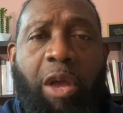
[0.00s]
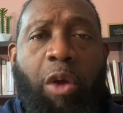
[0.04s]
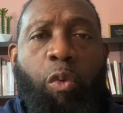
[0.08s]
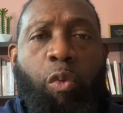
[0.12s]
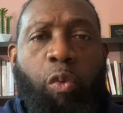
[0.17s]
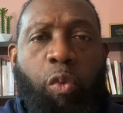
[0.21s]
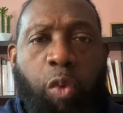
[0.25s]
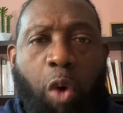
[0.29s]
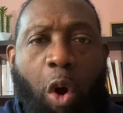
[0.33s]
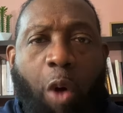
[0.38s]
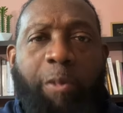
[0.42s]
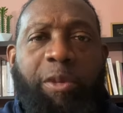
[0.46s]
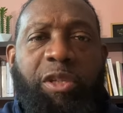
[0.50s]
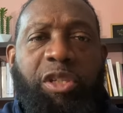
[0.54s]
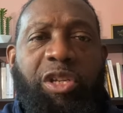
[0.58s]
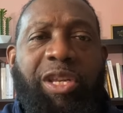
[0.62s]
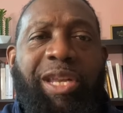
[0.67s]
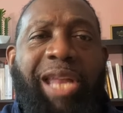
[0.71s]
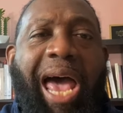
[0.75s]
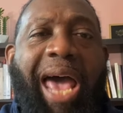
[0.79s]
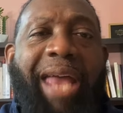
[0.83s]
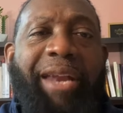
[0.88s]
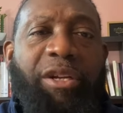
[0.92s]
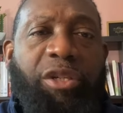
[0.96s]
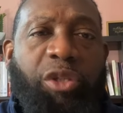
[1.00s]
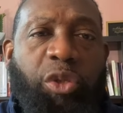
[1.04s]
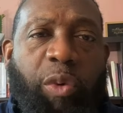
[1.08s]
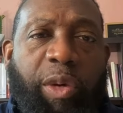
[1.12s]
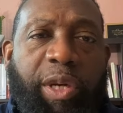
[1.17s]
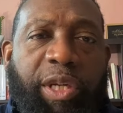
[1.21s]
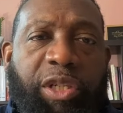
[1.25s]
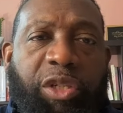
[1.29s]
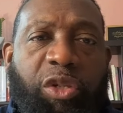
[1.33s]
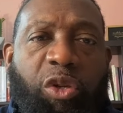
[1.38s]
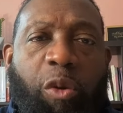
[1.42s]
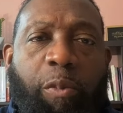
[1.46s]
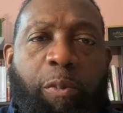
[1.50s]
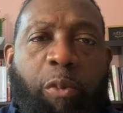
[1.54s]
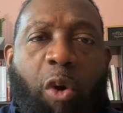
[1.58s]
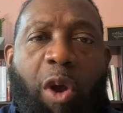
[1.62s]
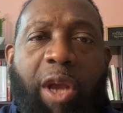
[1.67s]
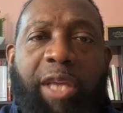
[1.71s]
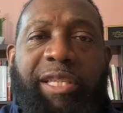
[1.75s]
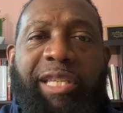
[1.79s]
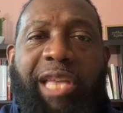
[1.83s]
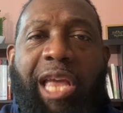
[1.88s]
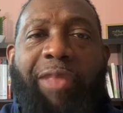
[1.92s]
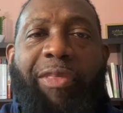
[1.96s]
Romans 9 and 22
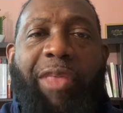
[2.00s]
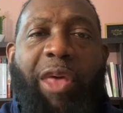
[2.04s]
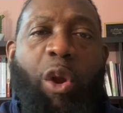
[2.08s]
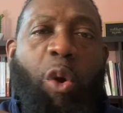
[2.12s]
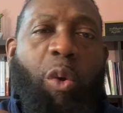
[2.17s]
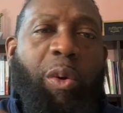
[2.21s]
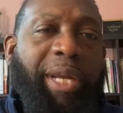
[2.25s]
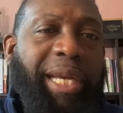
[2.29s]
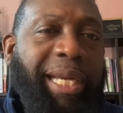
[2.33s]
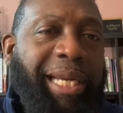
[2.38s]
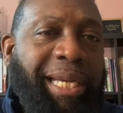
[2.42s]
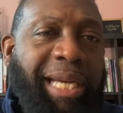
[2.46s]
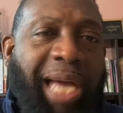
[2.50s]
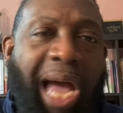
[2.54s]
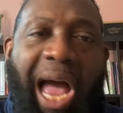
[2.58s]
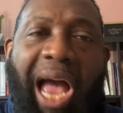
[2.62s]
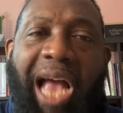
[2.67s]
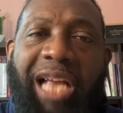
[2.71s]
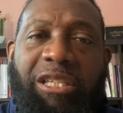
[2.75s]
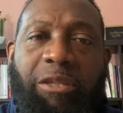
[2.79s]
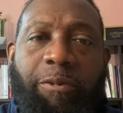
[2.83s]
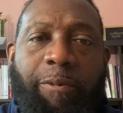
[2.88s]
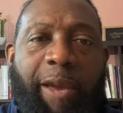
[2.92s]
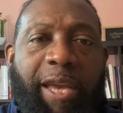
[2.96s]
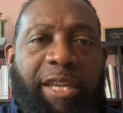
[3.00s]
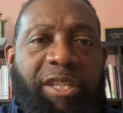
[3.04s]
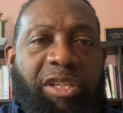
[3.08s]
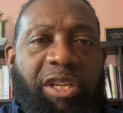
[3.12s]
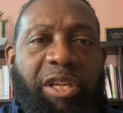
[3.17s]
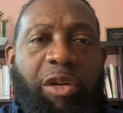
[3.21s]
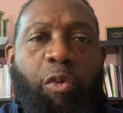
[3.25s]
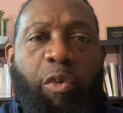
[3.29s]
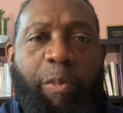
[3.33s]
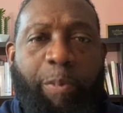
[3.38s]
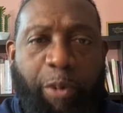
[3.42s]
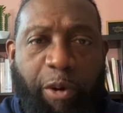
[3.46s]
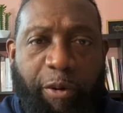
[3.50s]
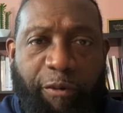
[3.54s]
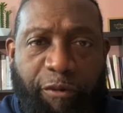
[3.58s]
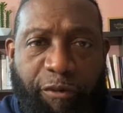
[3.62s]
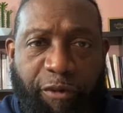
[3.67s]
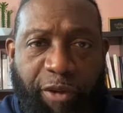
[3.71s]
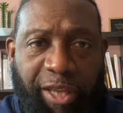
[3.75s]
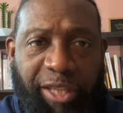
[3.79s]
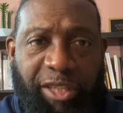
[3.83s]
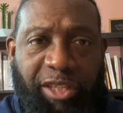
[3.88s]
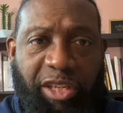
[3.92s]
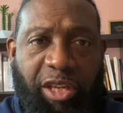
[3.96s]
points out that only God's patience
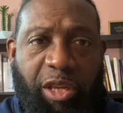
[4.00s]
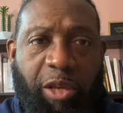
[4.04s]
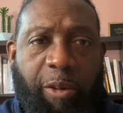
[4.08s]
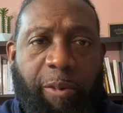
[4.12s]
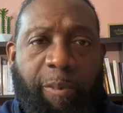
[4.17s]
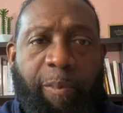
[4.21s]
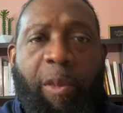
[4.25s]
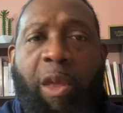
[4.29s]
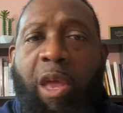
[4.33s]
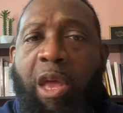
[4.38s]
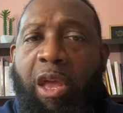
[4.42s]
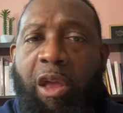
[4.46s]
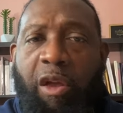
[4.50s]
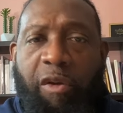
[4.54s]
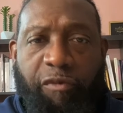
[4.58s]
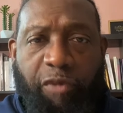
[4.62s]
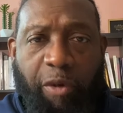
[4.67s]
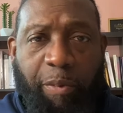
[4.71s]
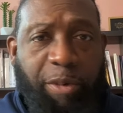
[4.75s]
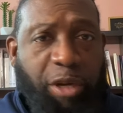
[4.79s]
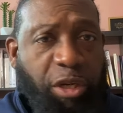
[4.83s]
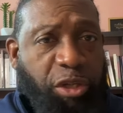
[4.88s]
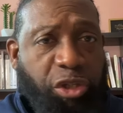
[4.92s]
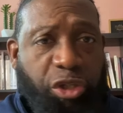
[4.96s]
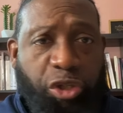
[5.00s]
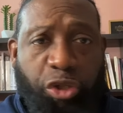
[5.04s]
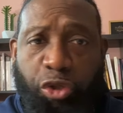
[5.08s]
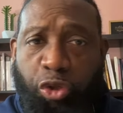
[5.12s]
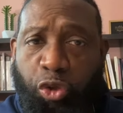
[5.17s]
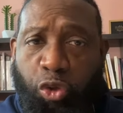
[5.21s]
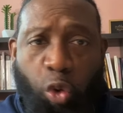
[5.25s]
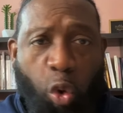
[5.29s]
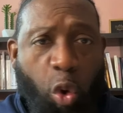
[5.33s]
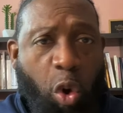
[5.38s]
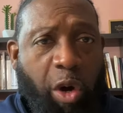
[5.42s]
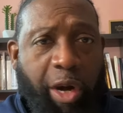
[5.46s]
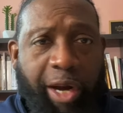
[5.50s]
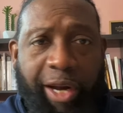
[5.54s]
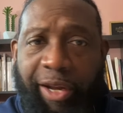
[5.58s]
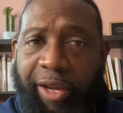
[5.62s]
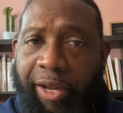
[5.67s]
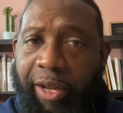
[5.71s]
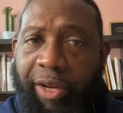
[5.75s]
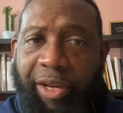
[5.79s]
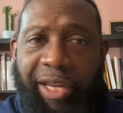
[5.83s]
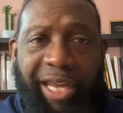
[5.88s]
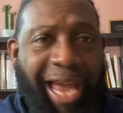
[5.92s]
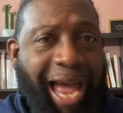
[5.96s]
prevents him from
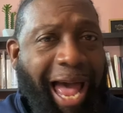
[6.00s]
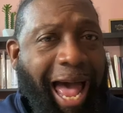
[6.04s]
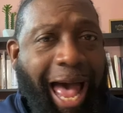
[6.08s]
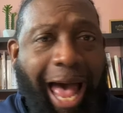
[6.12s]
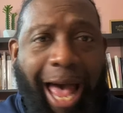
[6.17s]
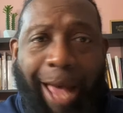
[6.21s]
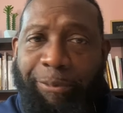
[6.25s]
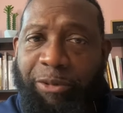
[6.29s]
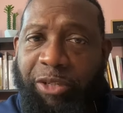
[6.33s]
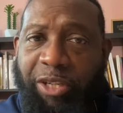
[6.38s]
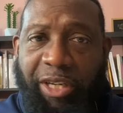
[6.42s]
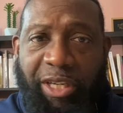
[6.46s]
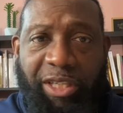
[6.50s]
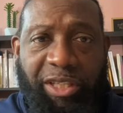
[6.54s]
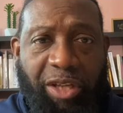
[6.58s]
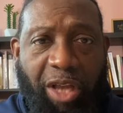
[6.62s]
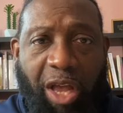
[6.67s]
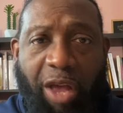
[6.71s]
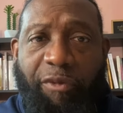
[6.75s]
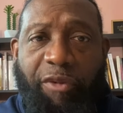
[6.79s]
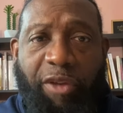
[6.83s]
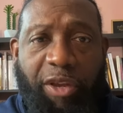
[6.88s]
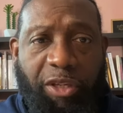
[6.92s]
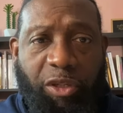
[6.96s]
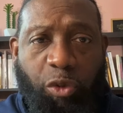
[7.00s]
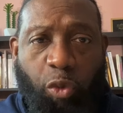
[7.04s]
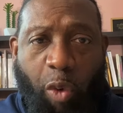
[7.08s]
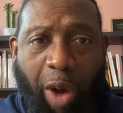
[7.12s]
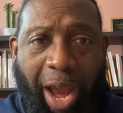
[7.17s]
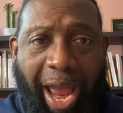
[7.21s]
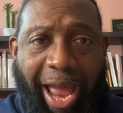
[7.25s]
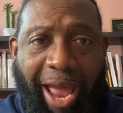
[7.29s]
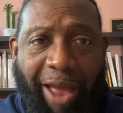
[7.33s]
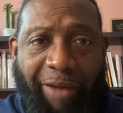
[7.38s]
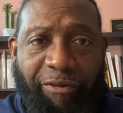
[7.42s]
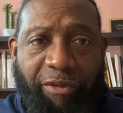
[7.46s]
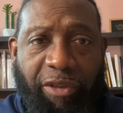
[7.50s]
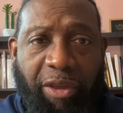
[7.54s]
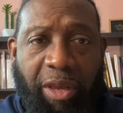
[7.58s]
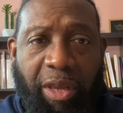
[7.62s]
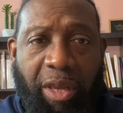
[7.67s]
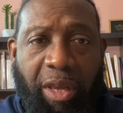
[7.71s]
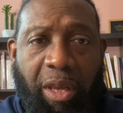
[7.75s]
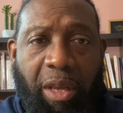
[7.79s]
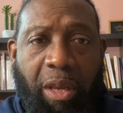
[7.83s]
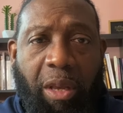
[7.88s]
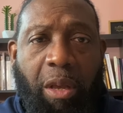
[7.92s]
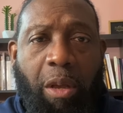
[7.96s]
destroying the objects of his wrath.
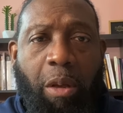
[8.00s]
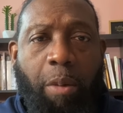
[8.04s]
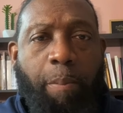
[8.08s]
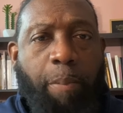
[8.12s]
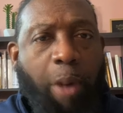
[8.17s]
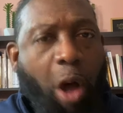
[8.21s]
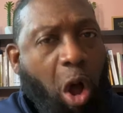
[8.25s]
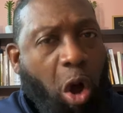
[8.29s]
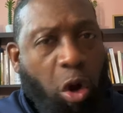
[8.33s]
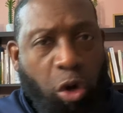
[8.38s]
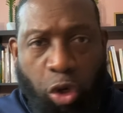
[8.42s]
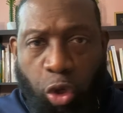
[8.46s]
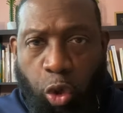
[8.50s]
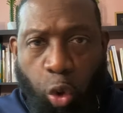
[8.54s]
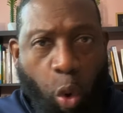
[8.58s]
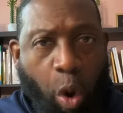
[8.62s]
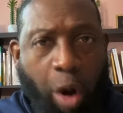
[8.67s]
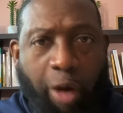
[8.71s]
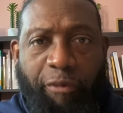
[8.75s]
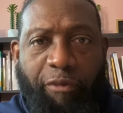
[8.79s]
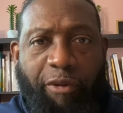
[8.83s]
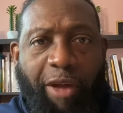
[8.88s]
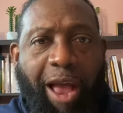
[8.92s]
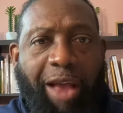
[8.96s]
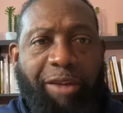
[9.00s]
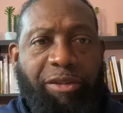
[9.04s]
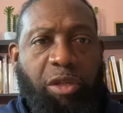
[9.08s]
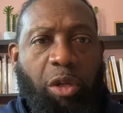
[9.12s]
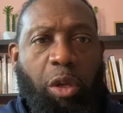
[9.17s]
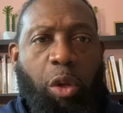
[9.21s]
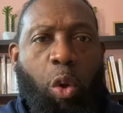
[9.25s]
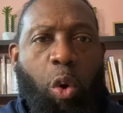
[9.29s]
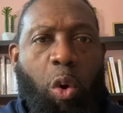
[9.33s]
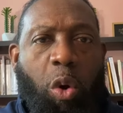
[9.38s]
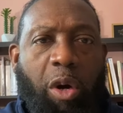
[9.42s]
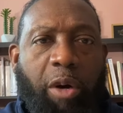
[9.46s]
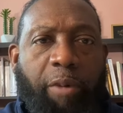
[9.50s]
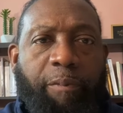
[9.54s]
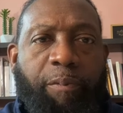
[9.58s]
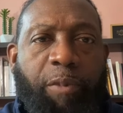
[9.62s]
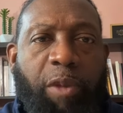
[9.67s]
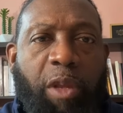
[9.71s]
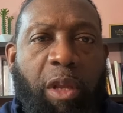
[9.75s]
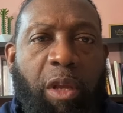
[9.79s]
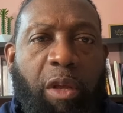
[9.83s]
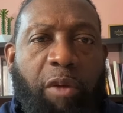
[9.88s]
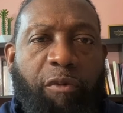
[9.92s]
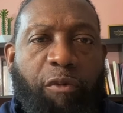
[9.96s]
Paul glorifies the Lord
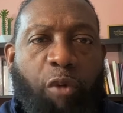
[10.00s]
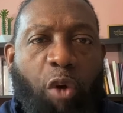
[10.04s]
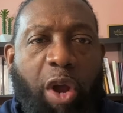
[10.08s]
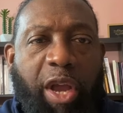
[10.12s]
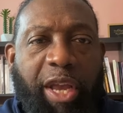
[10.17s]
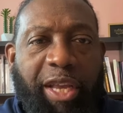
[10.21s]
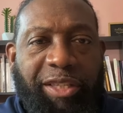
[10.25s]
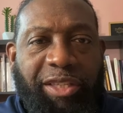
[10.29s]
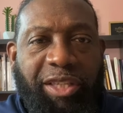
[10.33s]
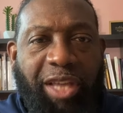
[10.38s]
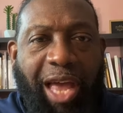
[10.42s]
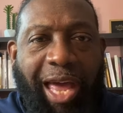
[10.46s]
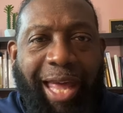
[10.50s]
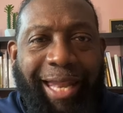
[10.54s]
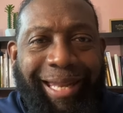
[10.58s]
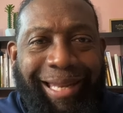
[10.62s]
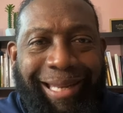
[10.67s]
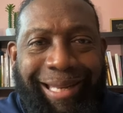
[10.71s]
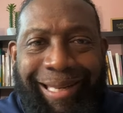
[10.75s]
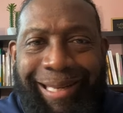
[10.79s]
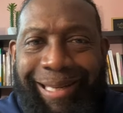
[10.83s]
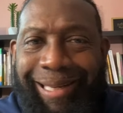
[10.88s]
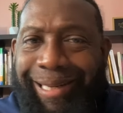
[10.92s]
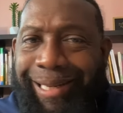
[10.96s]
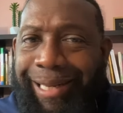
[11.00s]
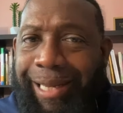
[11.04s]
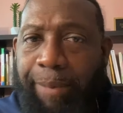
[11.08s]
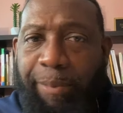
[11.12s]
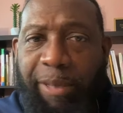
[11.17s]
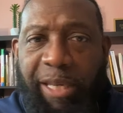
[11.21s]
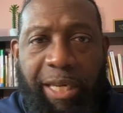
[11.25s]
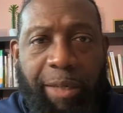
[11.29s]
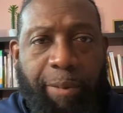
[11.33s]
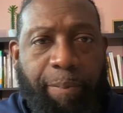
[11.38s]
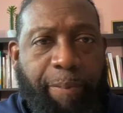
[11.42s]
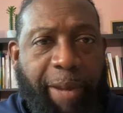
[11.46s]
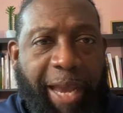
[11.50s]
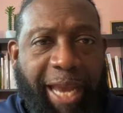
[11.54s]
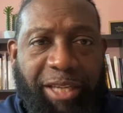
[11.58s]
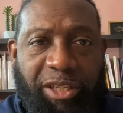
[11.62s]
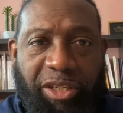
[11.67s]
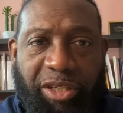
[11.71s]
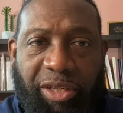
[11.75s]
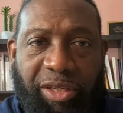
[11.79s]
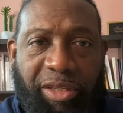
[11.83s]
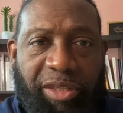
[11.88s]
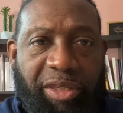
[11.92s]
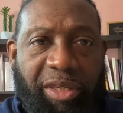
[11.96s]
for his unlimited
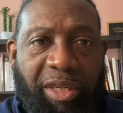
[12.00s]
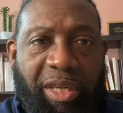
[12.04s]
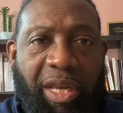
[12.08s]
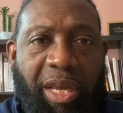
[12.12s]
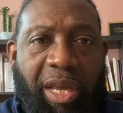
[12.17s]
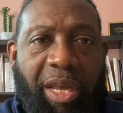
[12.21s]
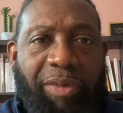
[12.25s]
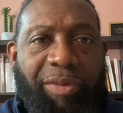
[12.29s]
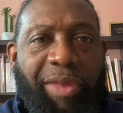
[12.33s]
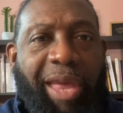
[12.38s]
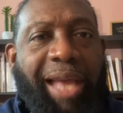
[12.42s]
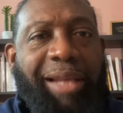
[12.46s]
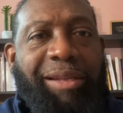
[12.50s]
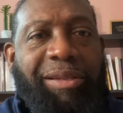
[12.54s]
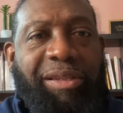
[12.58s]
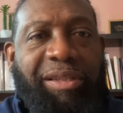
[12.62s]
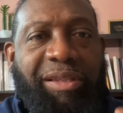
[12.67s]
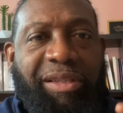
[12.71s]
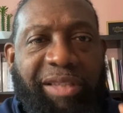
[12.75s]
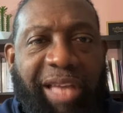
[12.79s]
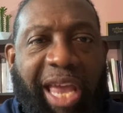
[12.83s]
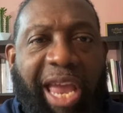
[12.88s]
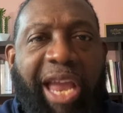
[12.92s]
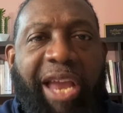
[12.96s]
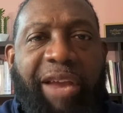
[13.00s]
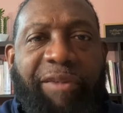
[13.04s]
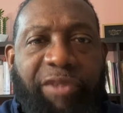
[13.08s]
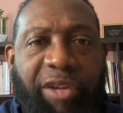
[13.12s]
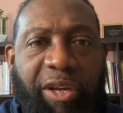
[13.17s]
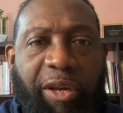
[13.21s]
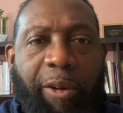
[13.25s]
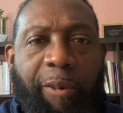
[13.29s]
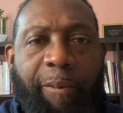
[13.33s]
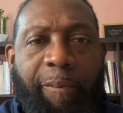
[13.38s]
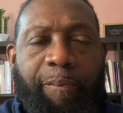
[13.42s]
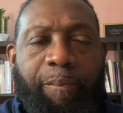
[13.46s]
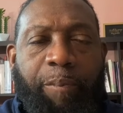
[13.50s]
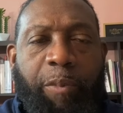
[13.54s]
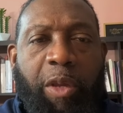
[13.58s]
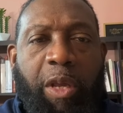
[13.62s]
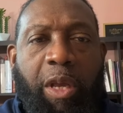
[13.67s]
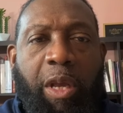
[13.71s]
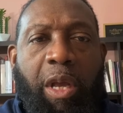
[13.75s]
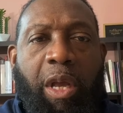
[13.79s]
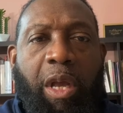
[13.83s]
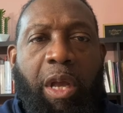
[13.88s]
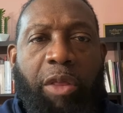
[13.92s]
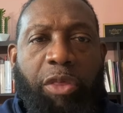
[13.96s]
patience that saved him,
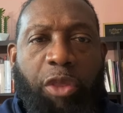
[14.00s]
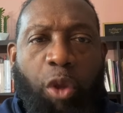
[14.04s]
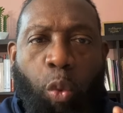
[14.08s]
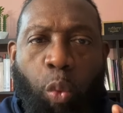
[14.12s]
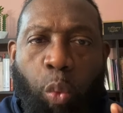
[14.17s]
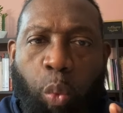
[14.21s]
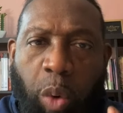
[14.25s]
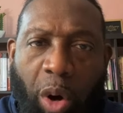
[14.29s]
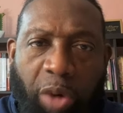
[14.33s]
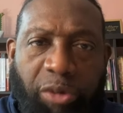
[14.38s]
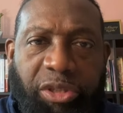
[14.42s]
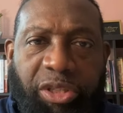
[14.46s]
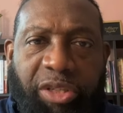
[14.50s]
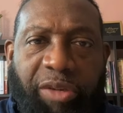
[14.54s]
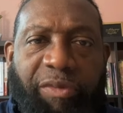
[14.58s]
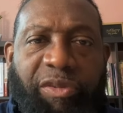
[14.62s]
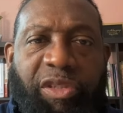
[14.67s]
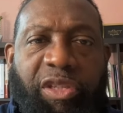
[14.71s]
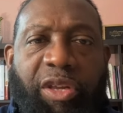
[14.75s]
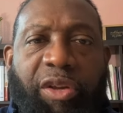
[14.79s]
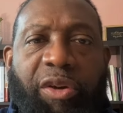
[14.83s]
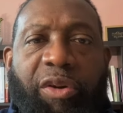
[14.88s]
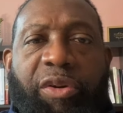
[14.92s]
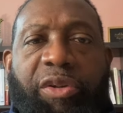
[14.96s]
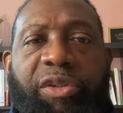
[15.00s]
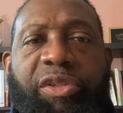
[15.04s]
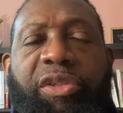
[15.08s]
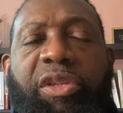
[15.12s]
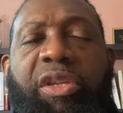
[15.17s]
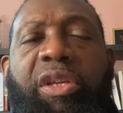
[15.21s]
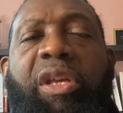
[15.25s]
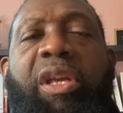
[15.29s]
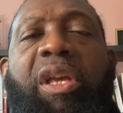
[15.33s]
the worst of sinners.